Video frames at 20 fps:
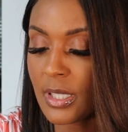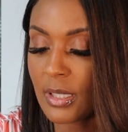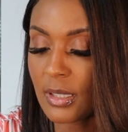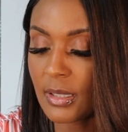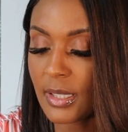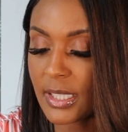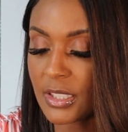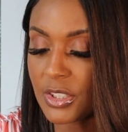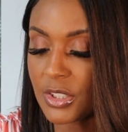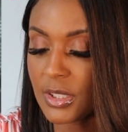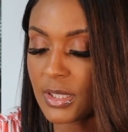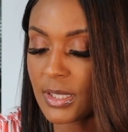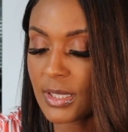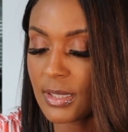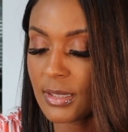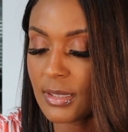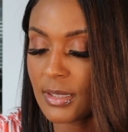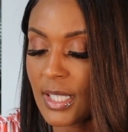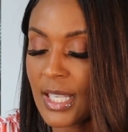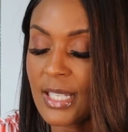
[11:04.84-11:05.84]

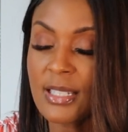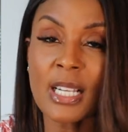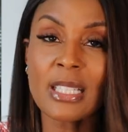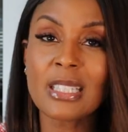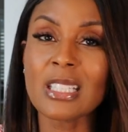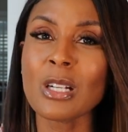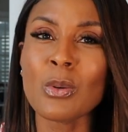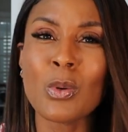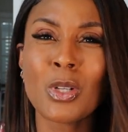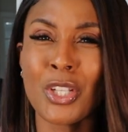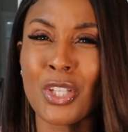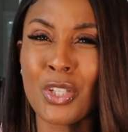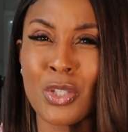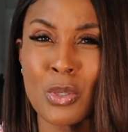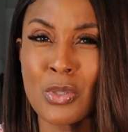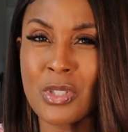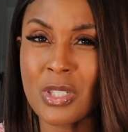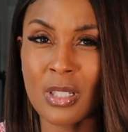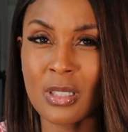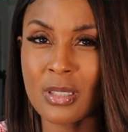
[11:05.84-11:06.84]
collection. Not that I want a
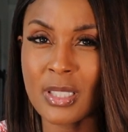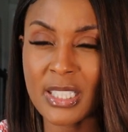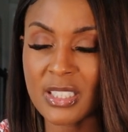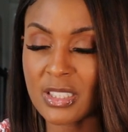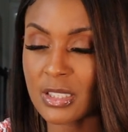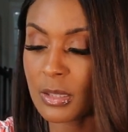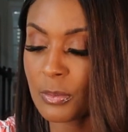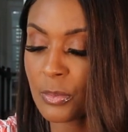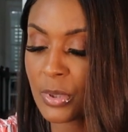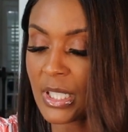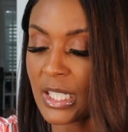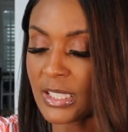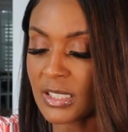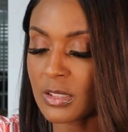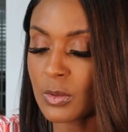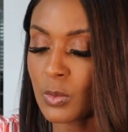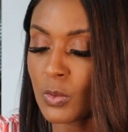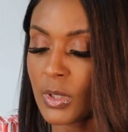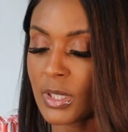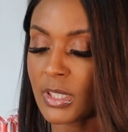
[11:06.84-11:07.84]
huge collection, but I
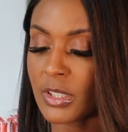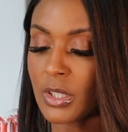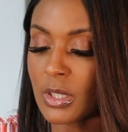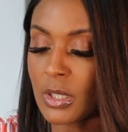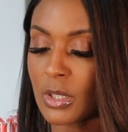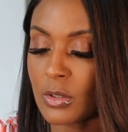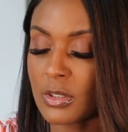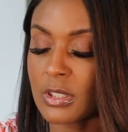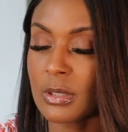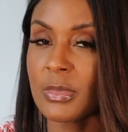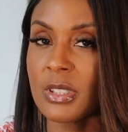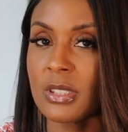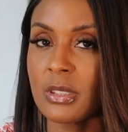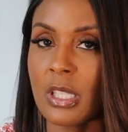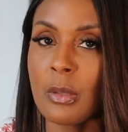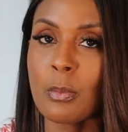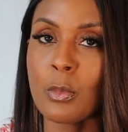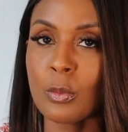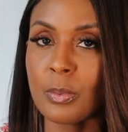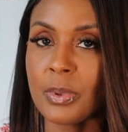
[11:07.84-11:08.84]
just want, you know, some
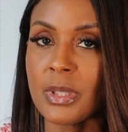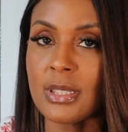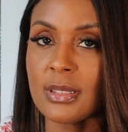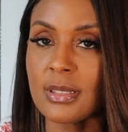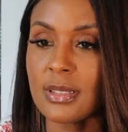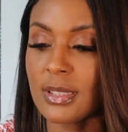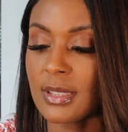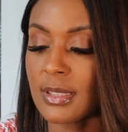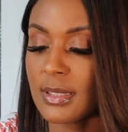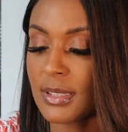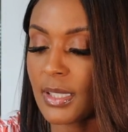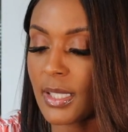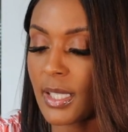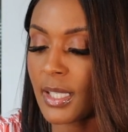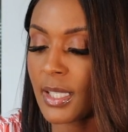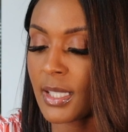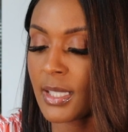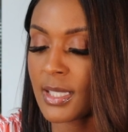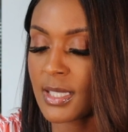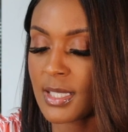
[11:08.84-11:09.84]
staple pieces,
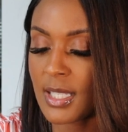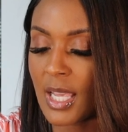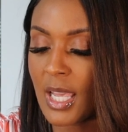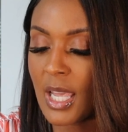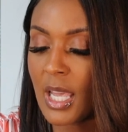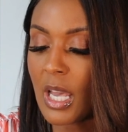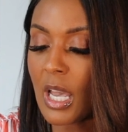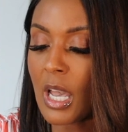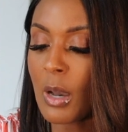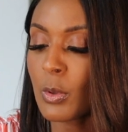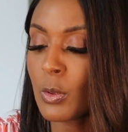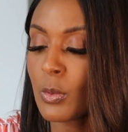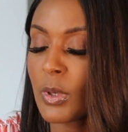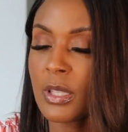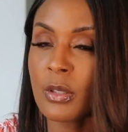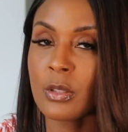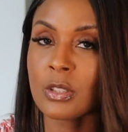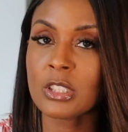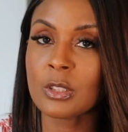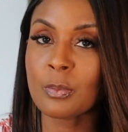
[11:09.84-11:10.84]
and I would
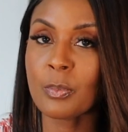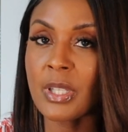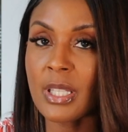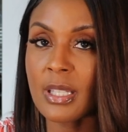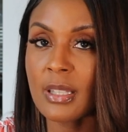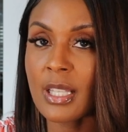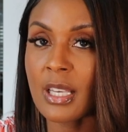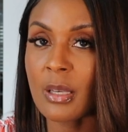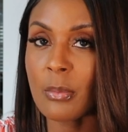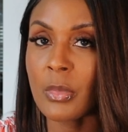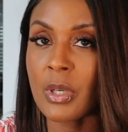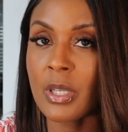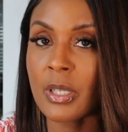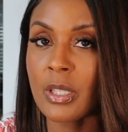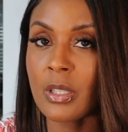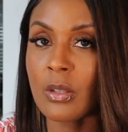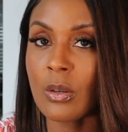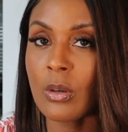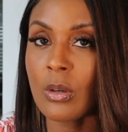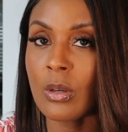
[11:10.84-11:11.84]
rather spend that
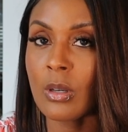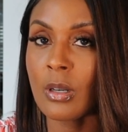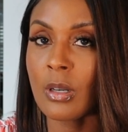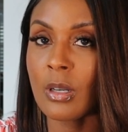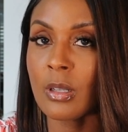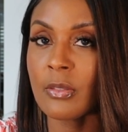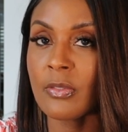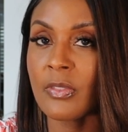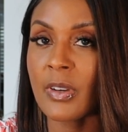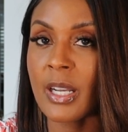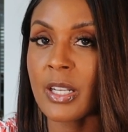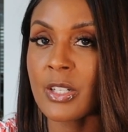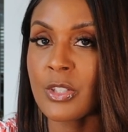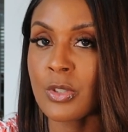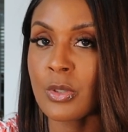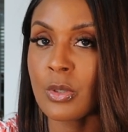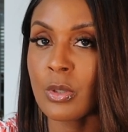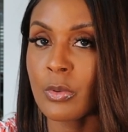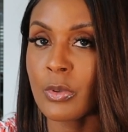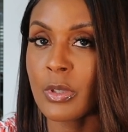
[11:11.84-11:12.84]
money on fine
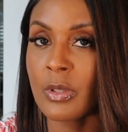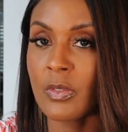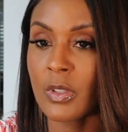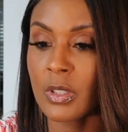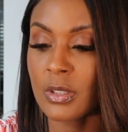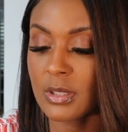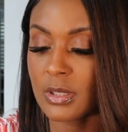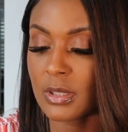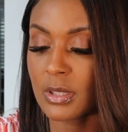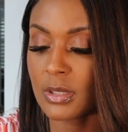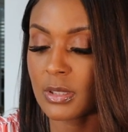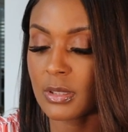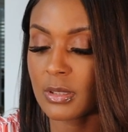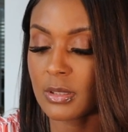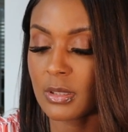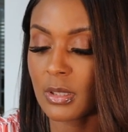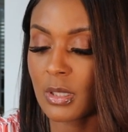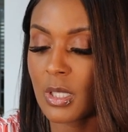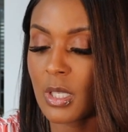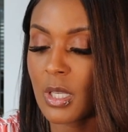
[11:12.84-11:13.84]
jewelry
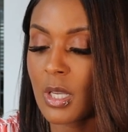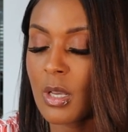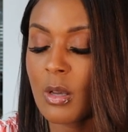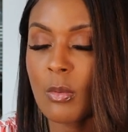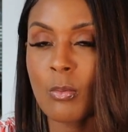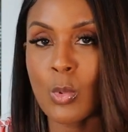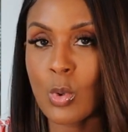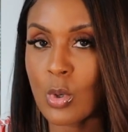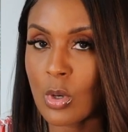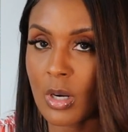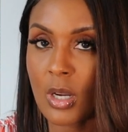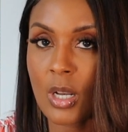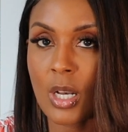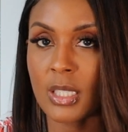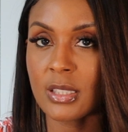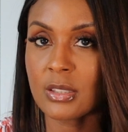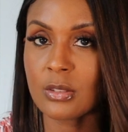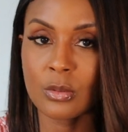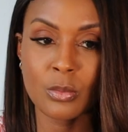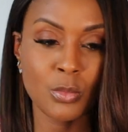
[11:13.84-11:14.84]
versus more
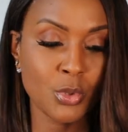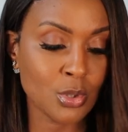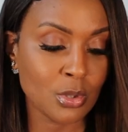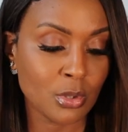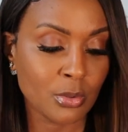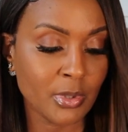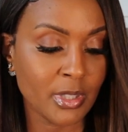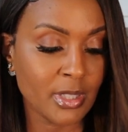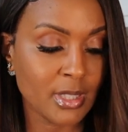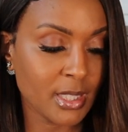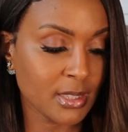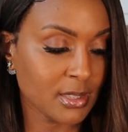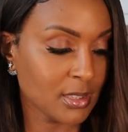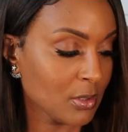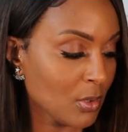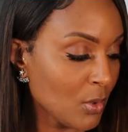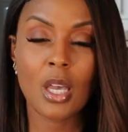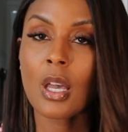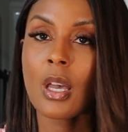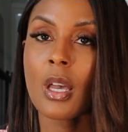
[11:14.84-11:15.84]
costume jewelry that's
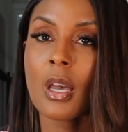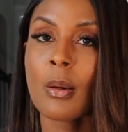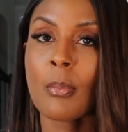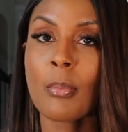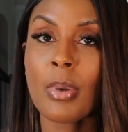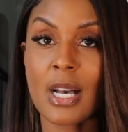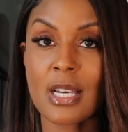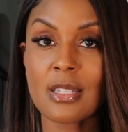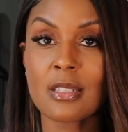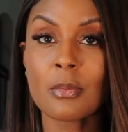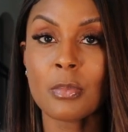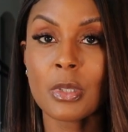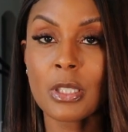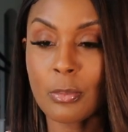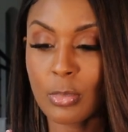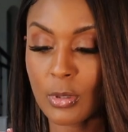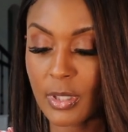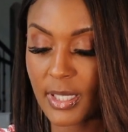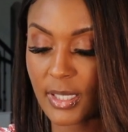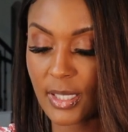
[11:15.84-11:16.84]
possibly
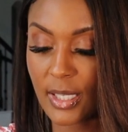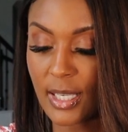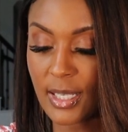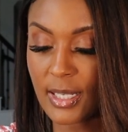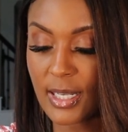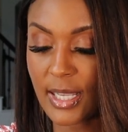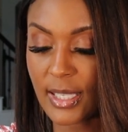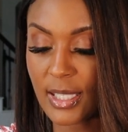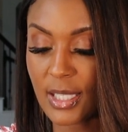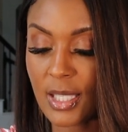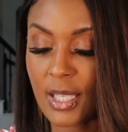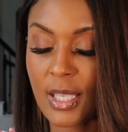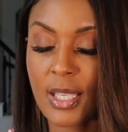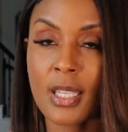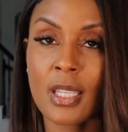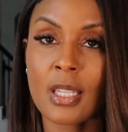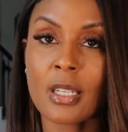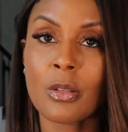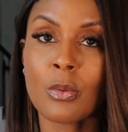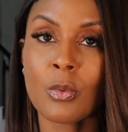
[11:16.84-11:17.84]
break and I
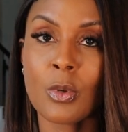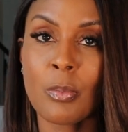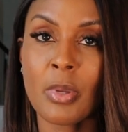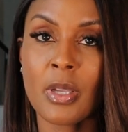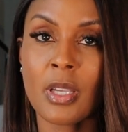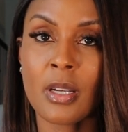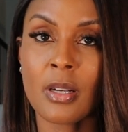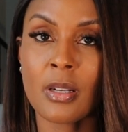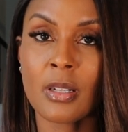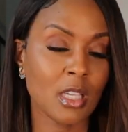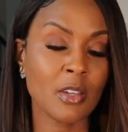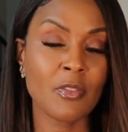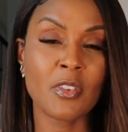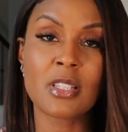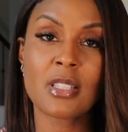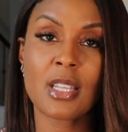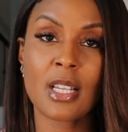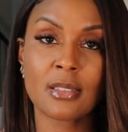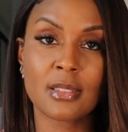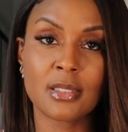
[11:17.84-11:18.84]
can't get it repaired if
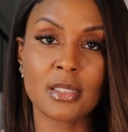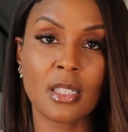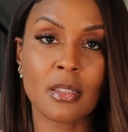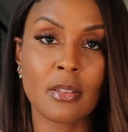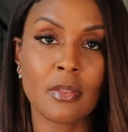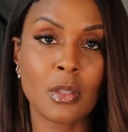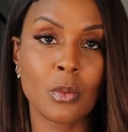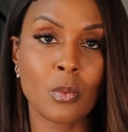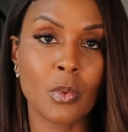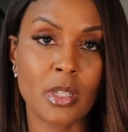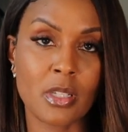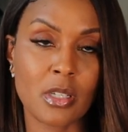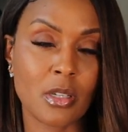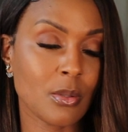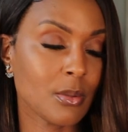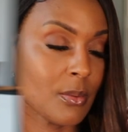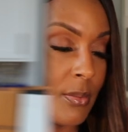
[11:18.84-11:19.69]
it's outside of the window.